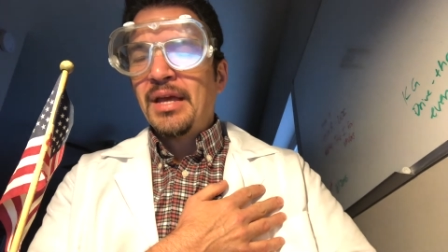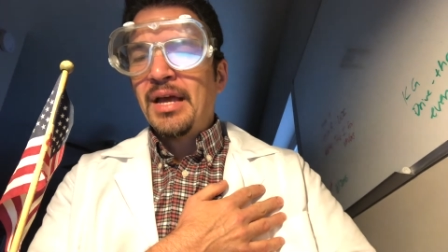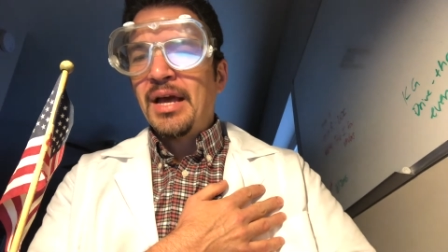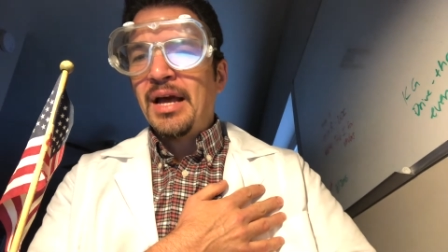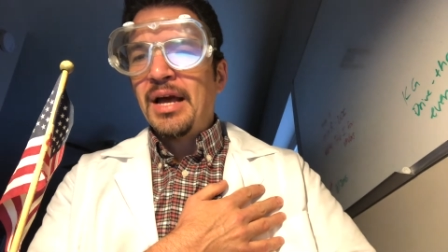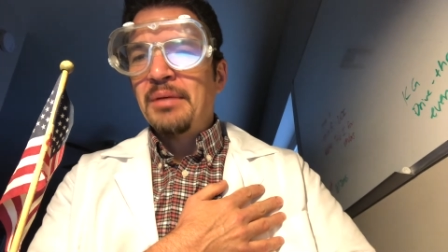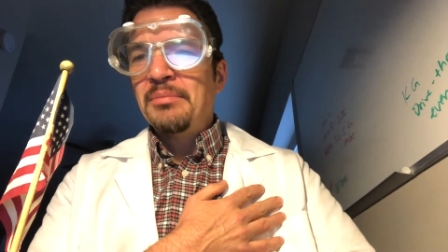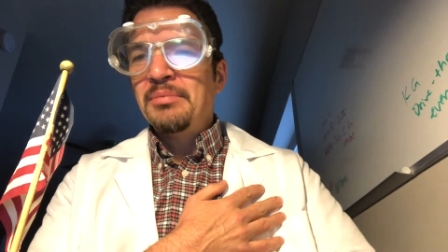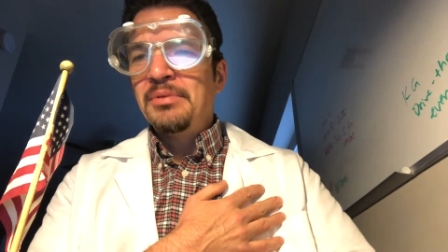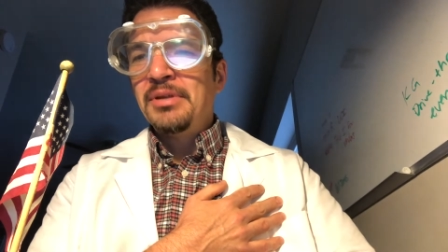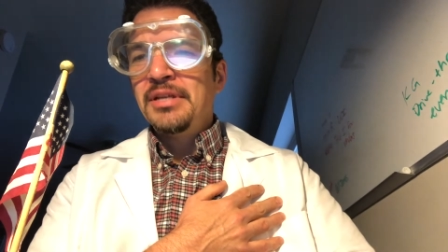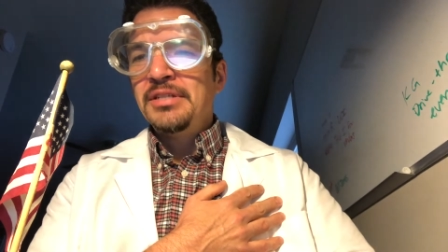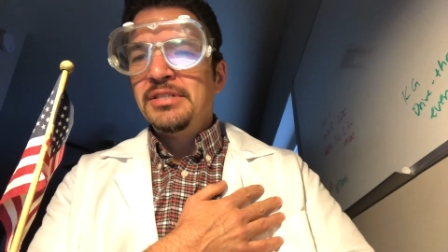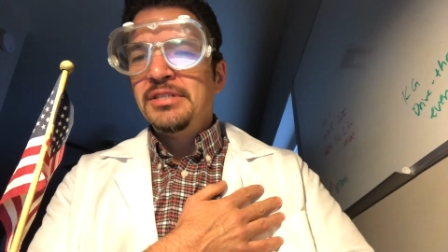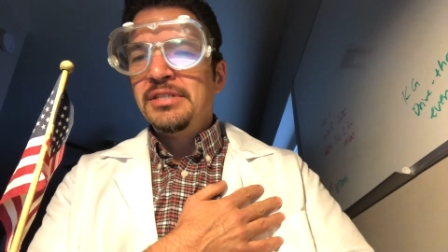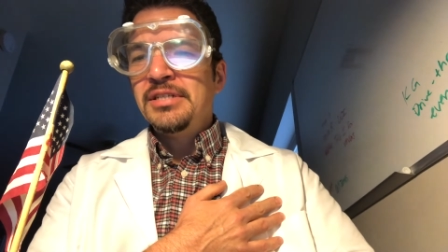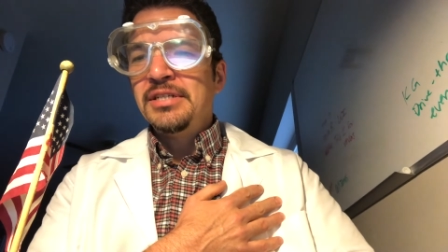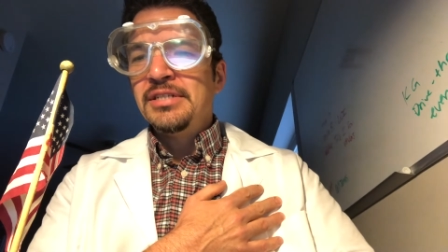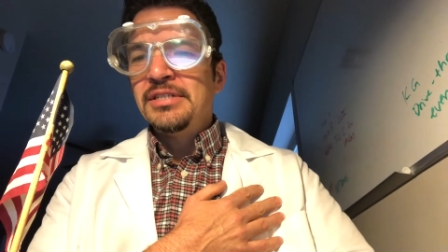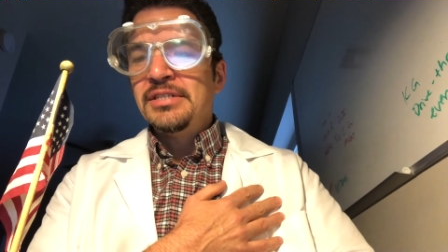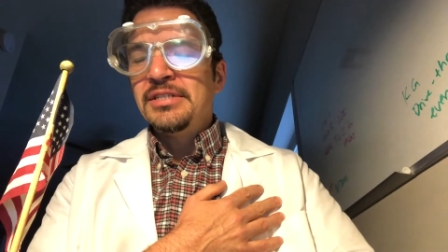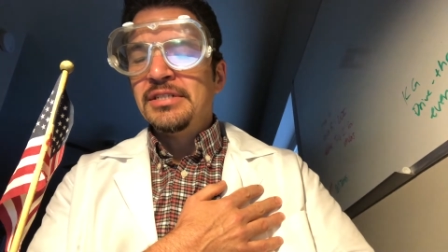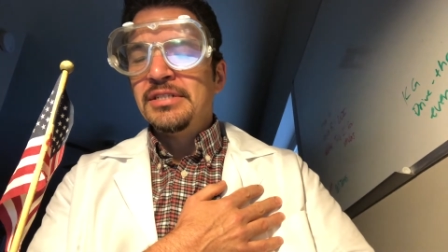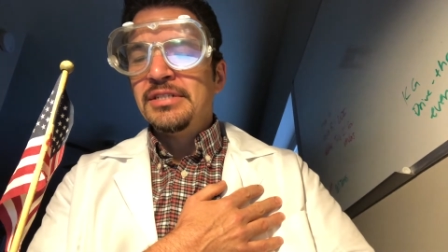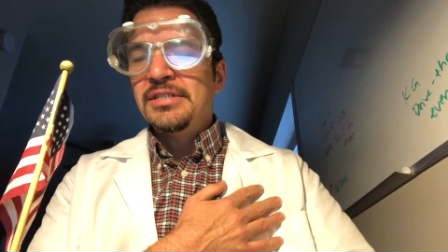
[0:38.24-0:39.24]
I pledge
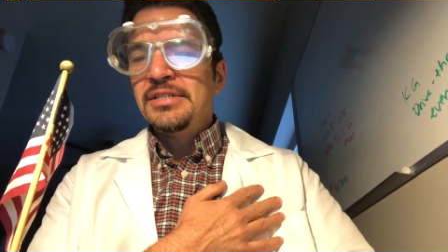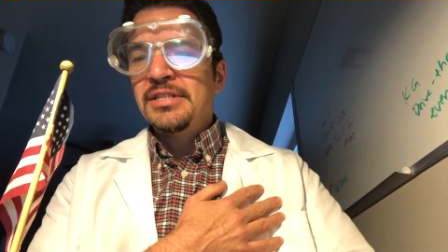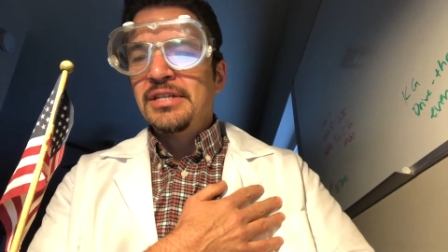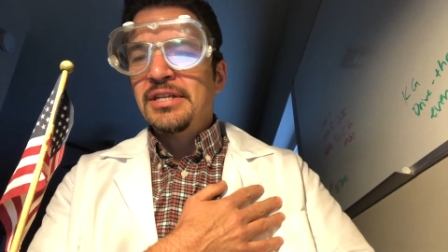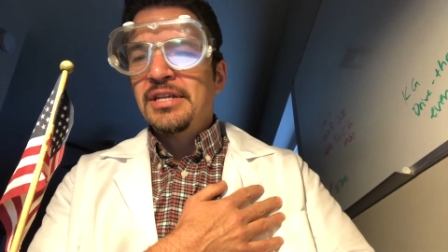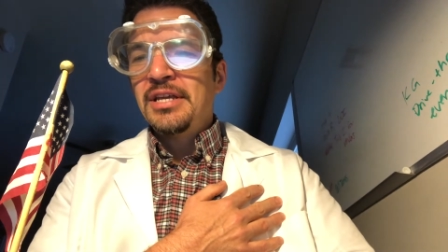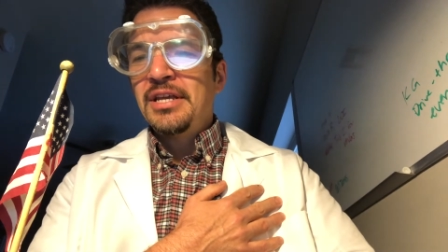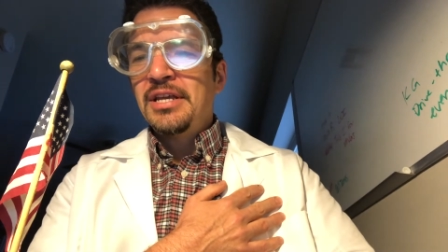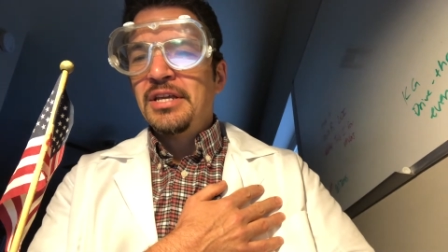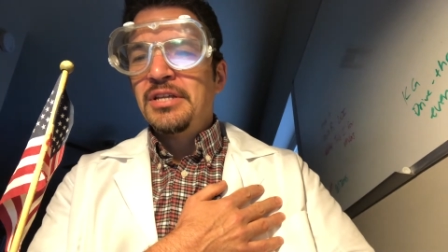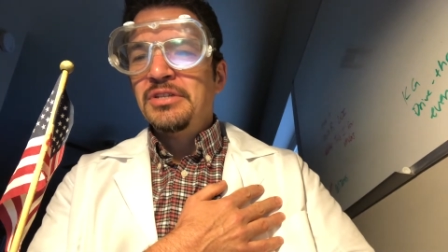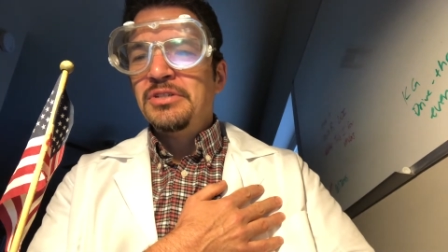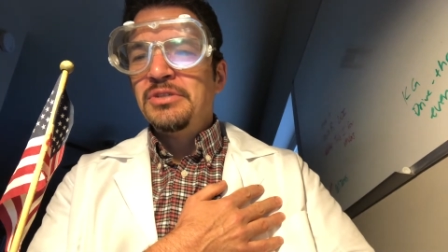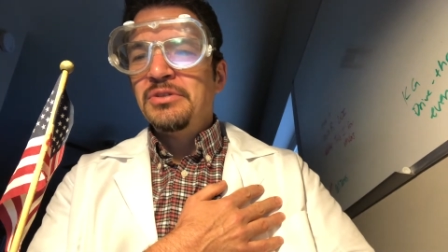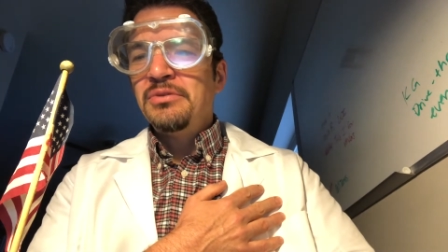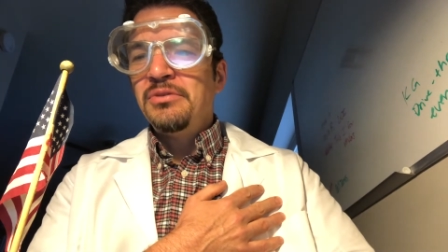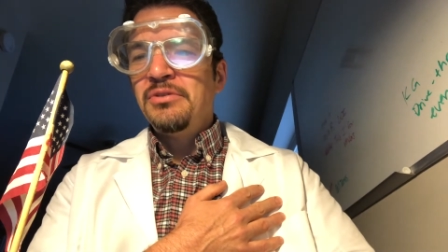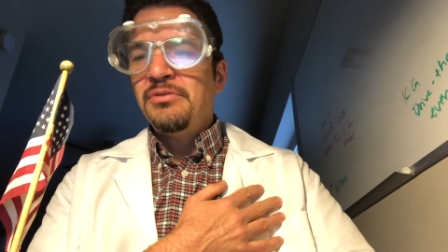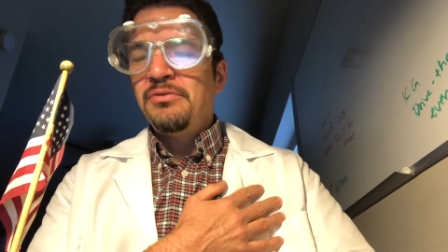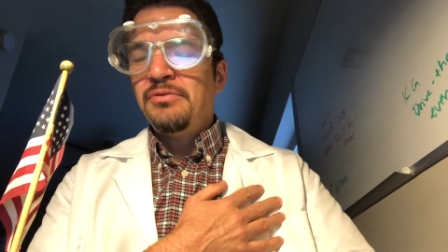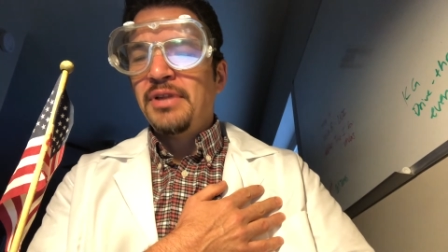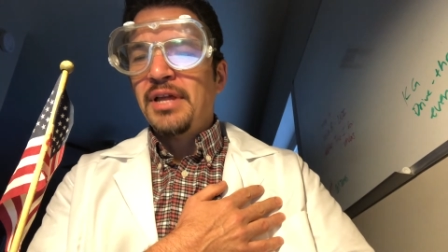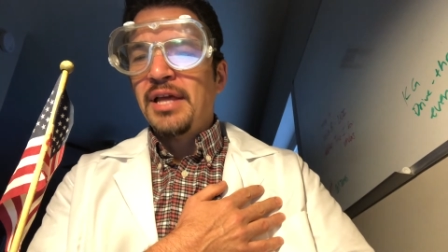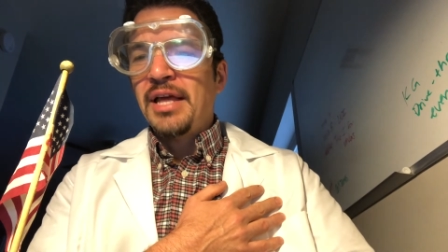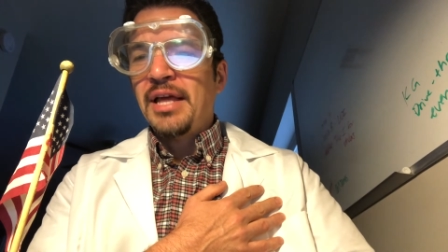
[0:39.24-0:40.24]
allegiance to the
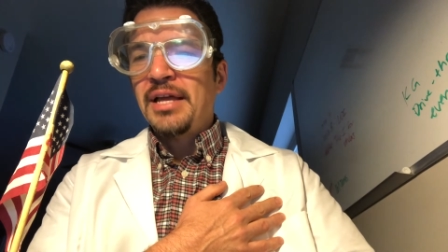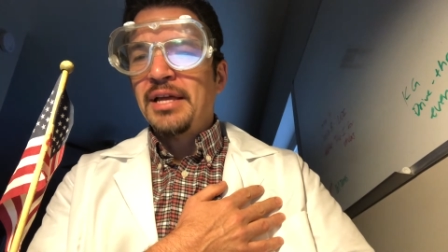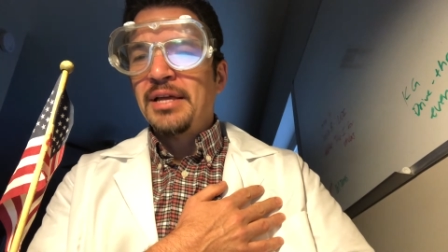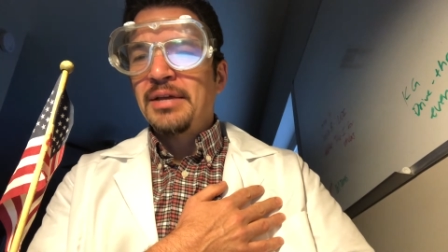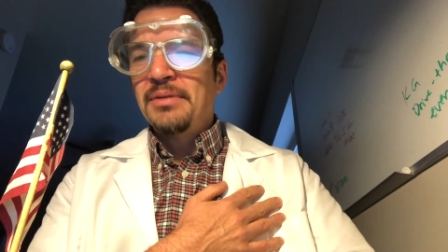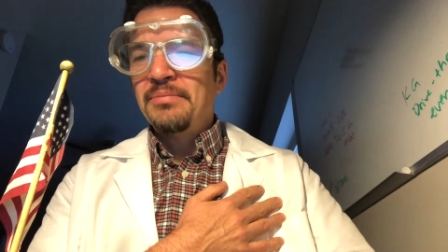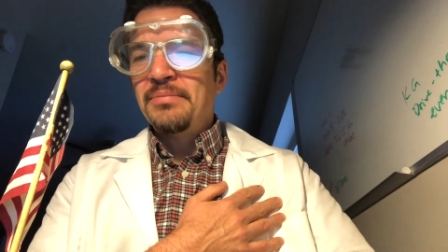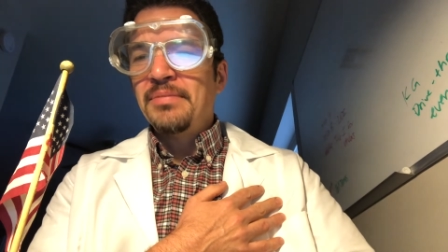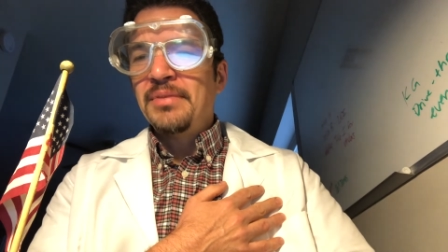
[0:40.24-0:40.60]
flag